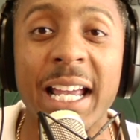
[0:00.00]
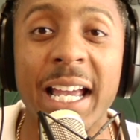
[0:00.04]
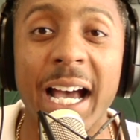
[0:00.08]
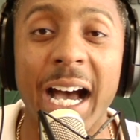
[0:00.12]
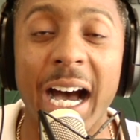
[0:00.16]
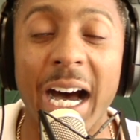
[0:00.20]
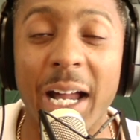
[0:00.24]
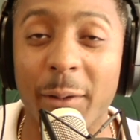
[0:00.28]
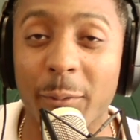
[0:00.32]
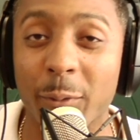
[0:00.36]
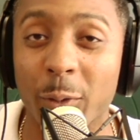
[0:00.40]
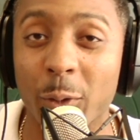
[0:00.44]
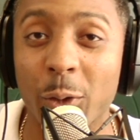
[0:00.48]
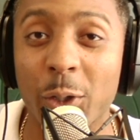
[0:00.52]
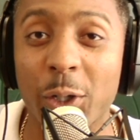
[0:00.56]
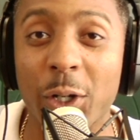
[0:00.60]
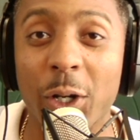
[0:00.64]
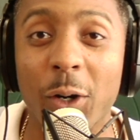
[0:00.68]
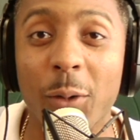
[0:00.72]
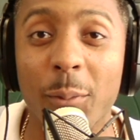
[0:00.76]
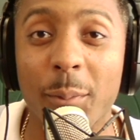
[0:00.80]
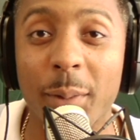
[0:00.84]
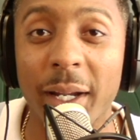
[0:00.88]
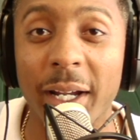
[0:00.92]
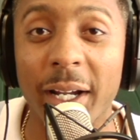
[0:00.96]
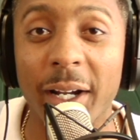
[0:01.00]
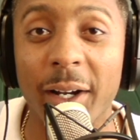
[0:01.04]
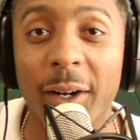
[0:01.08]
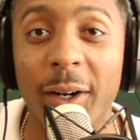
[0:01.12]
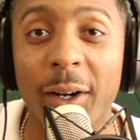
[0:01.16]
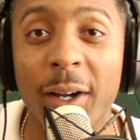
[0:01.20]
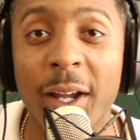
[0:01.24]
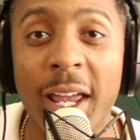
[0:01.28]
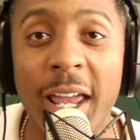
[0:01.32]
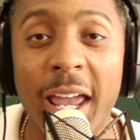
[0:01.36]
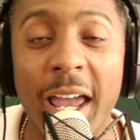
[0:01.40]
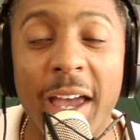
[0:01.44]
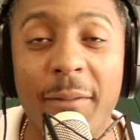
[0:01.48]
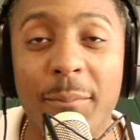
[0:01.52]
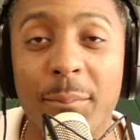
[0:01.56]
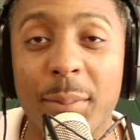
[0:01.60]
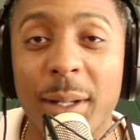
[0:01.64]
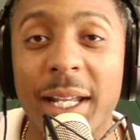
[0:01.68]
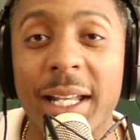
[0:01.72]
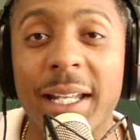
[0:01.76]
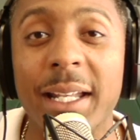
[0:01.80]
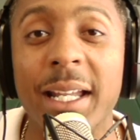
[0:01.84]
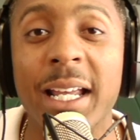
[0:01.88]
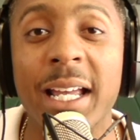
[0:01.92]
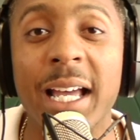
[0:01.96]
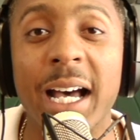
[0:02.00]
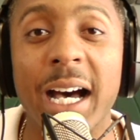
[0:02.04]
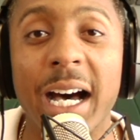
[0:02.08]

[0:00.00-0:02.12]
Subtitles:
out of Rudy Gobert have been